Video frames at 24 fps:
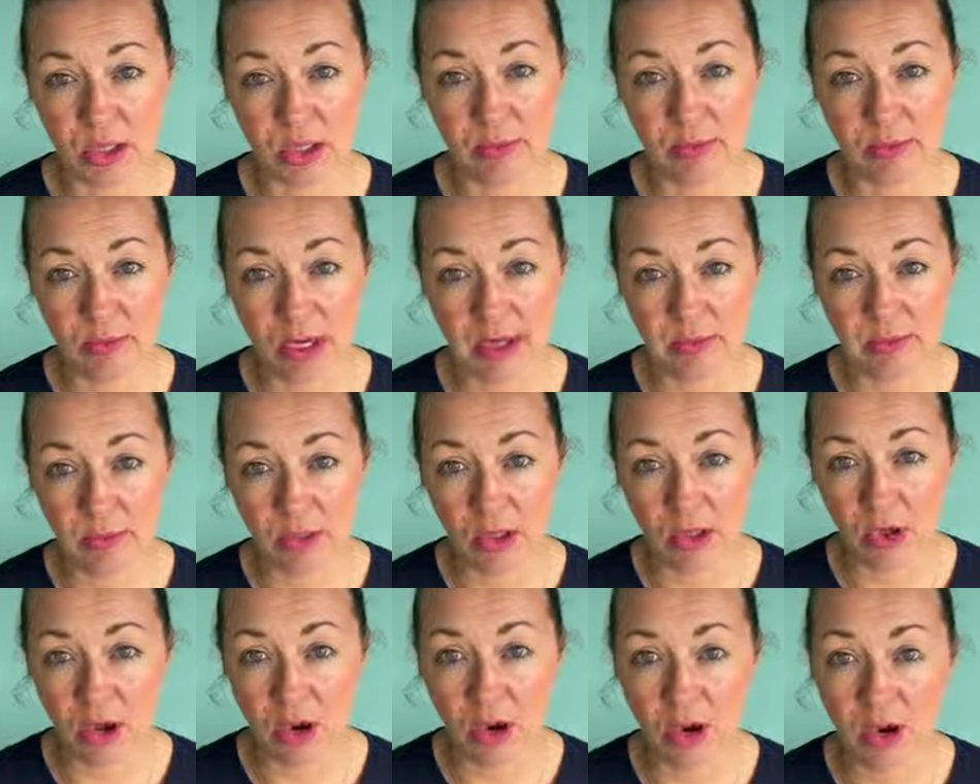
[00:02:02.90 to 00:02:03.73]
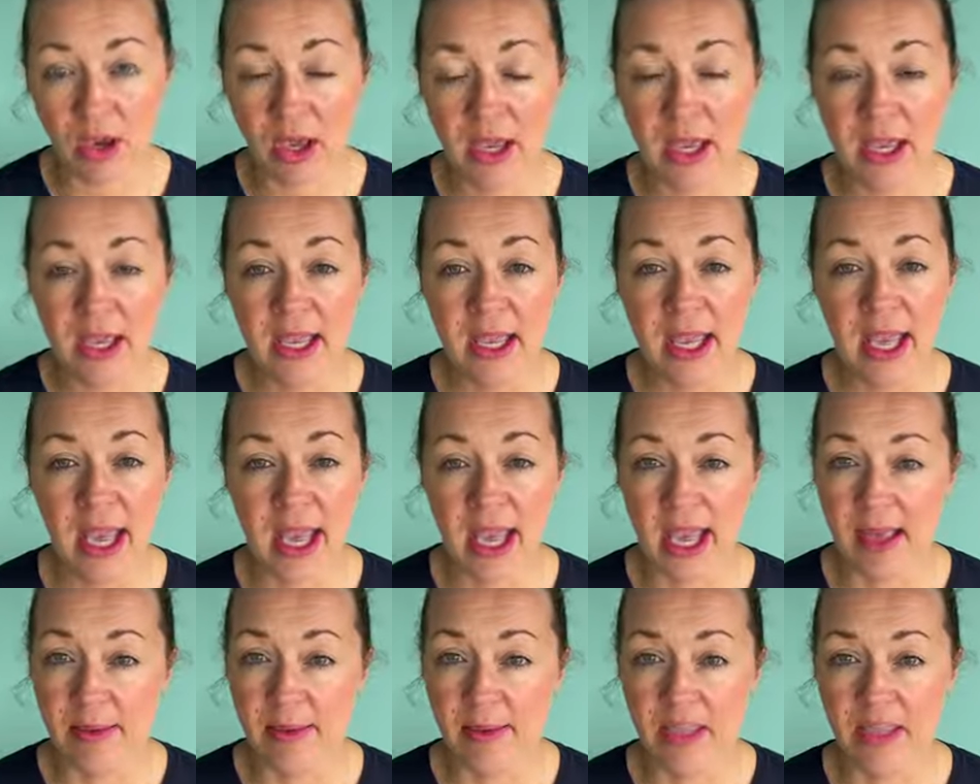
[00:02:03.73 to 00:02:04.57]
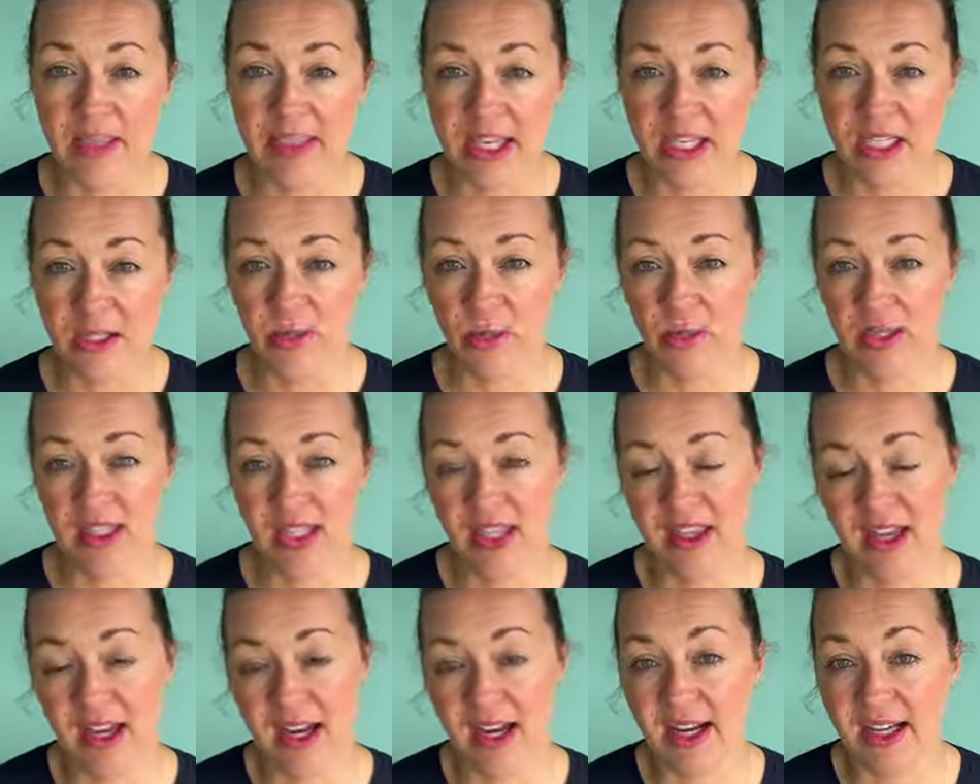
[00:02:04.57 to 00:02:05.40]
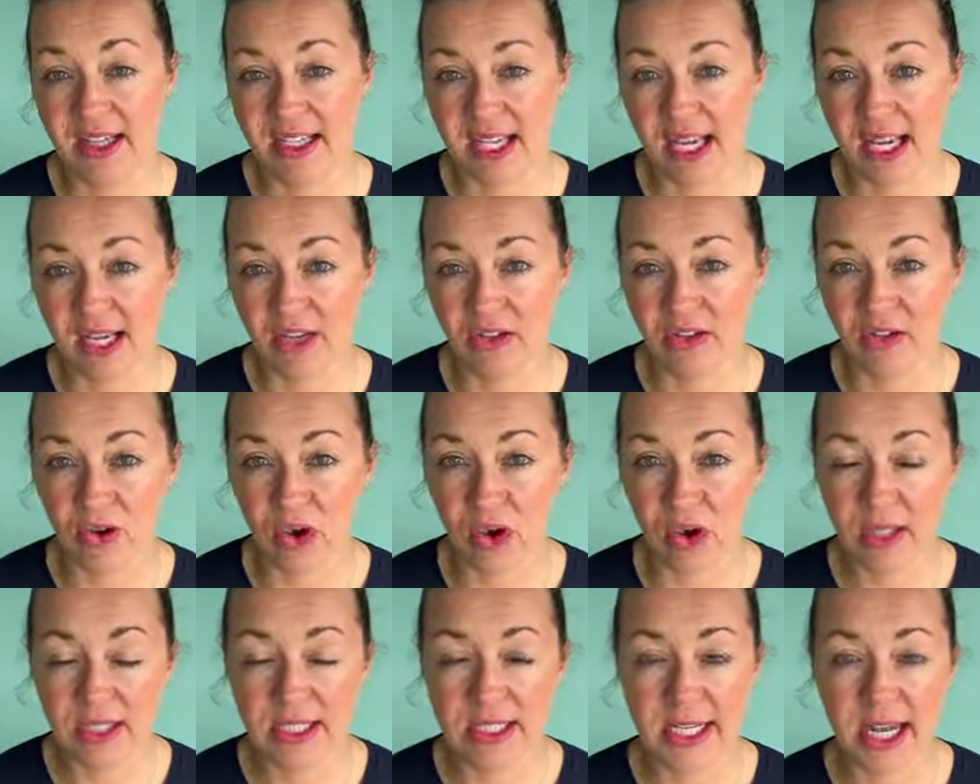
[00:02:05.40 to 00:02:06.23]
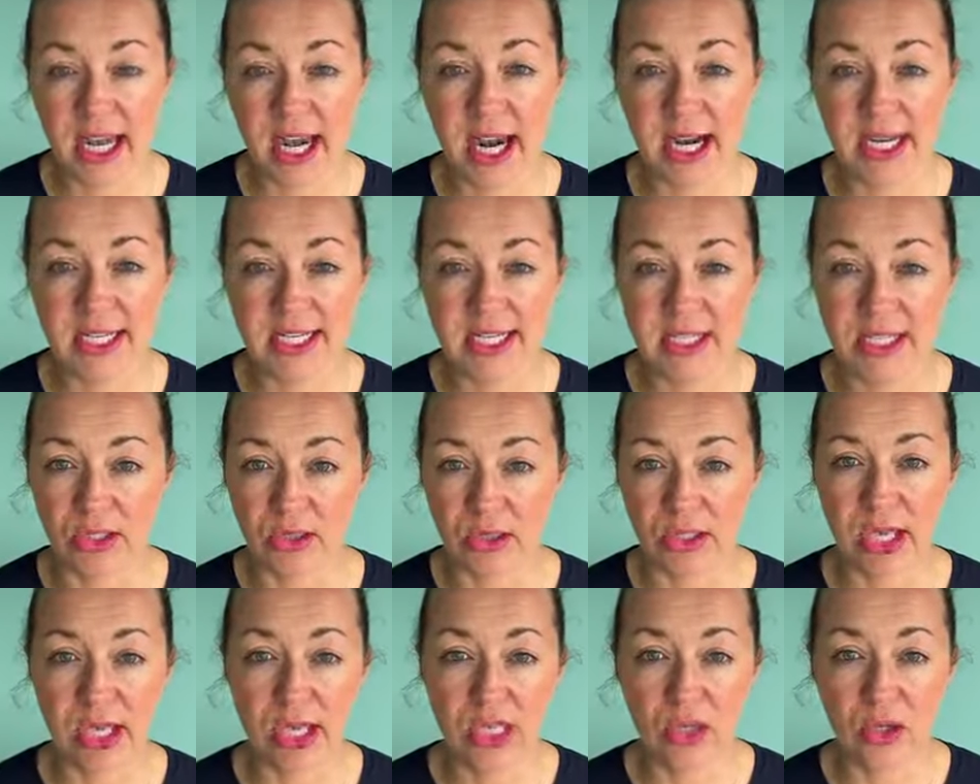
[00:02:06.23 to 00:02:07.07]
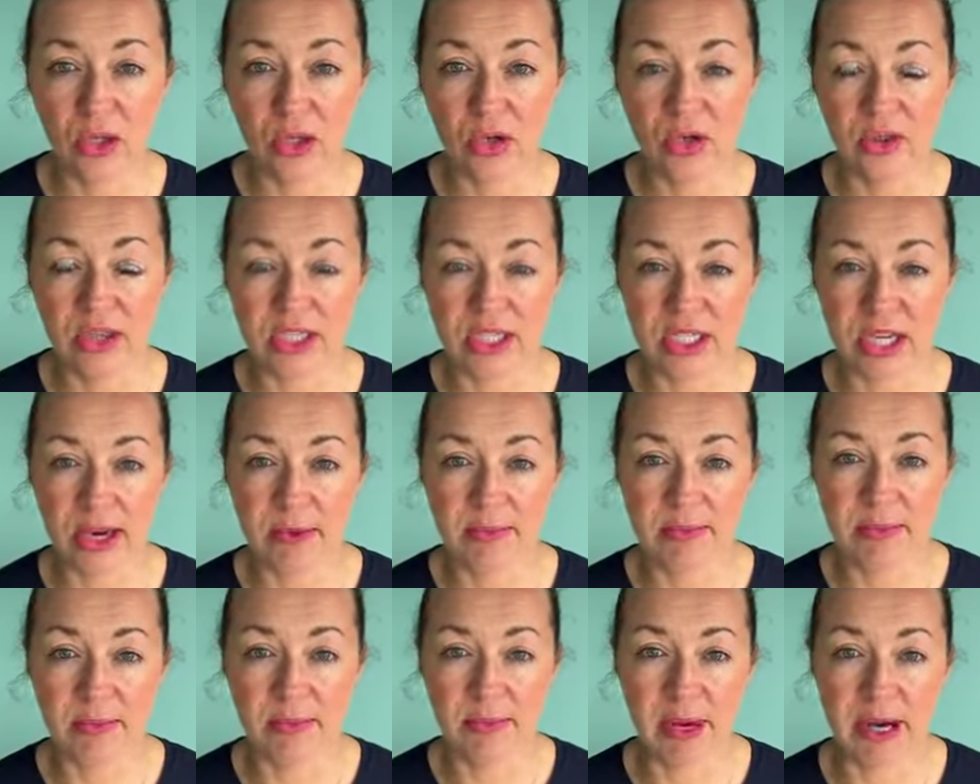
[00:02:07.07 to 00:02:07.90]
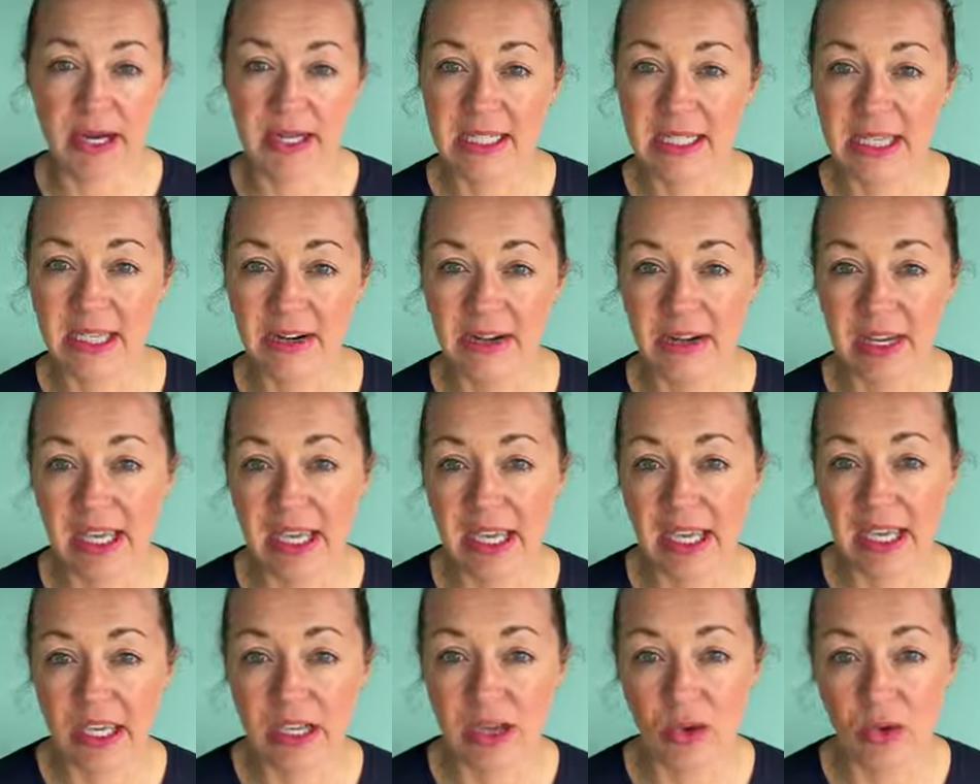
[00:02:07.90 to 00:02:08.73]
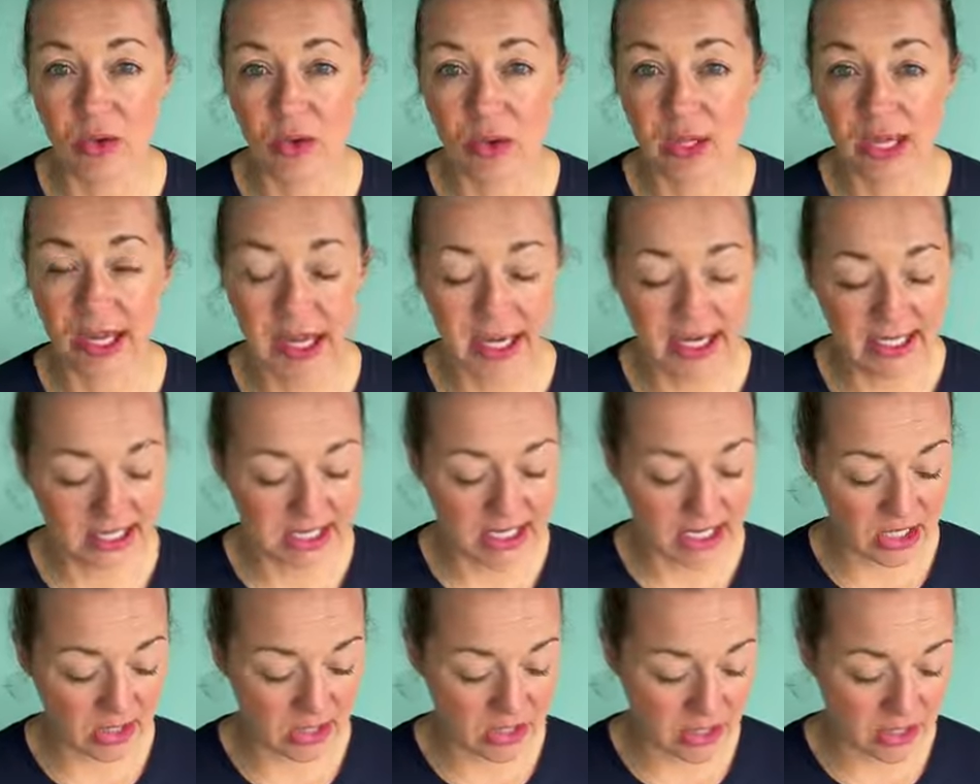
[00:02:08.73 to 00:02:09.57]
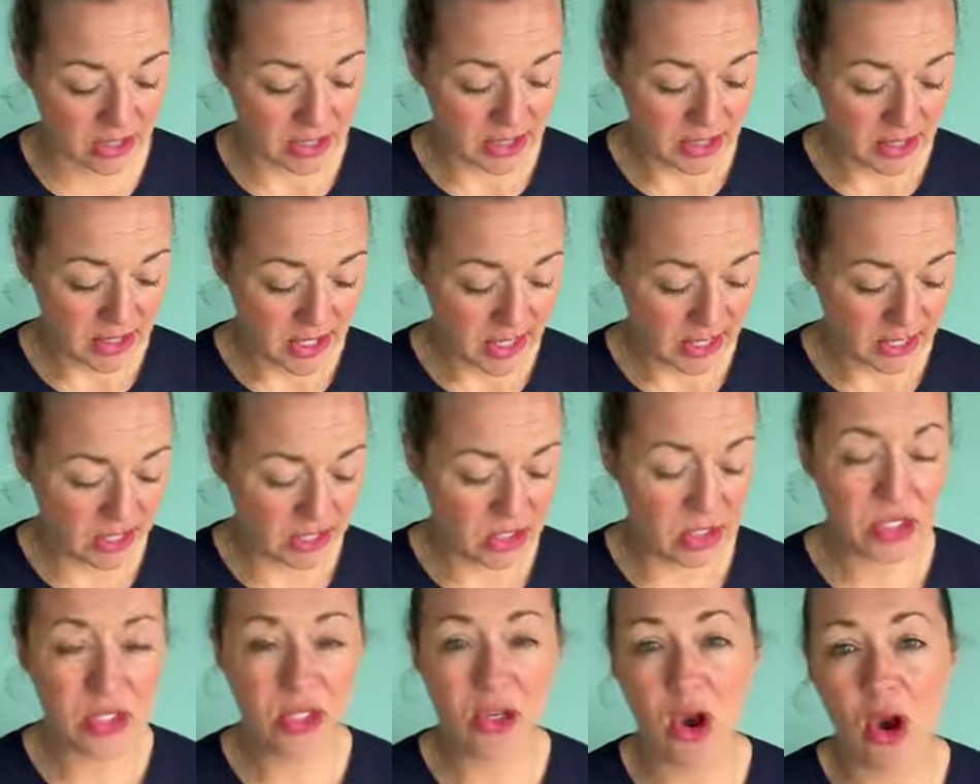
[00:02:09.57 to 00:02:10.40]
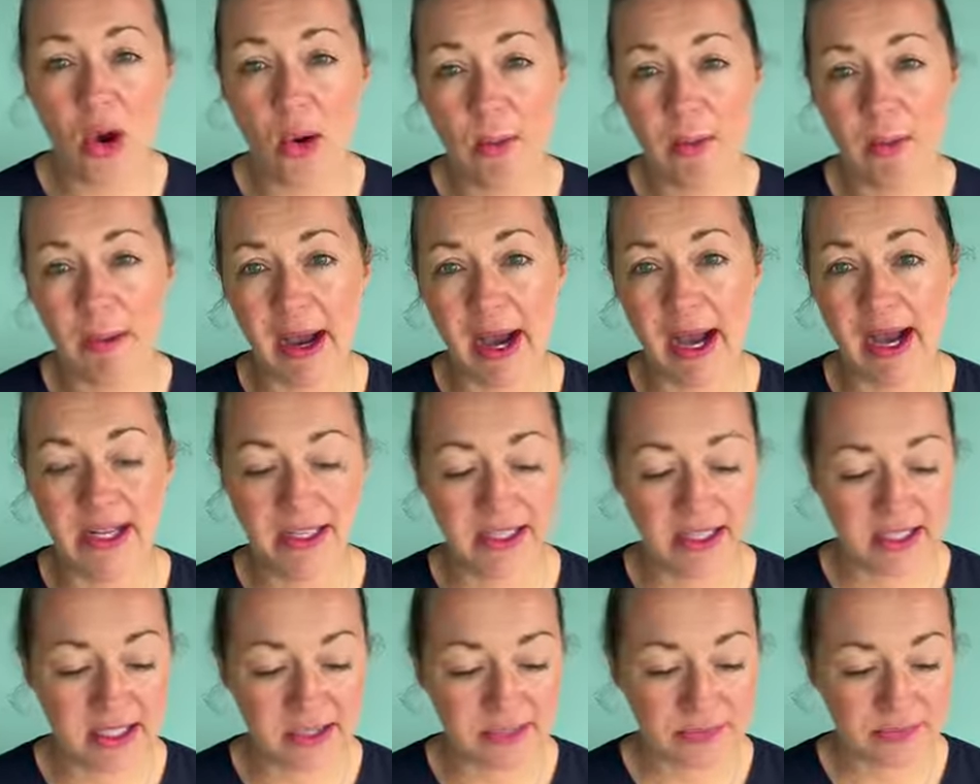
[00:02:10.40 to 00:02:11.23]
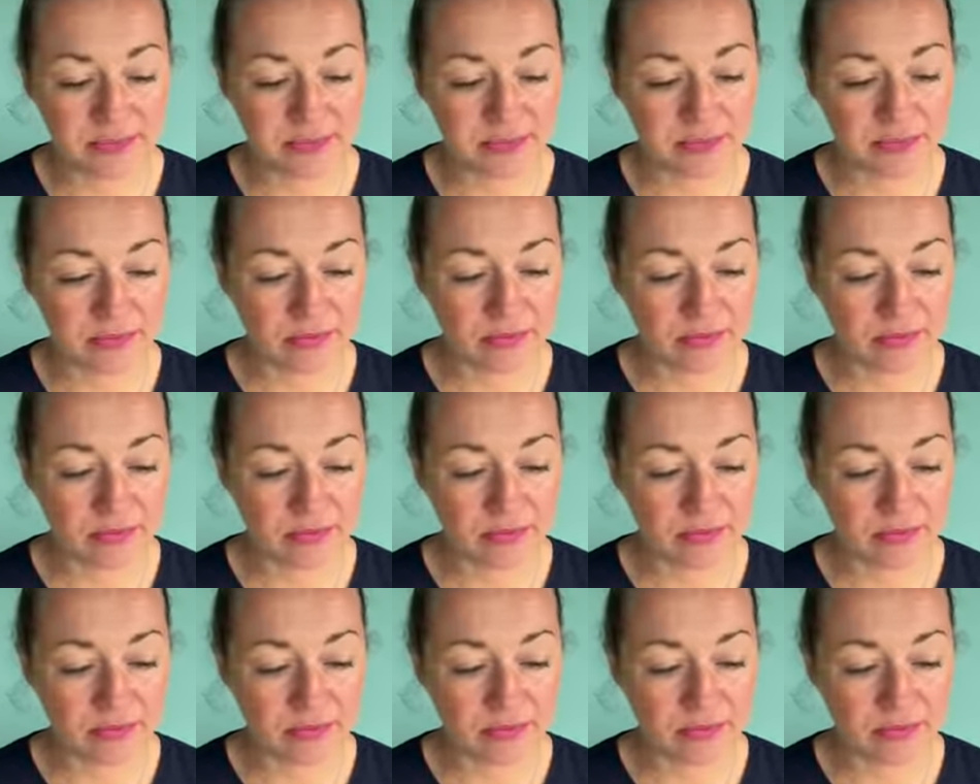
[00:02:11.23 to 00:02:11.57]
one in my blog. This one's a 30-second contact. It'll kill all the germs and bacteria, E-Coli, etc. And it just combats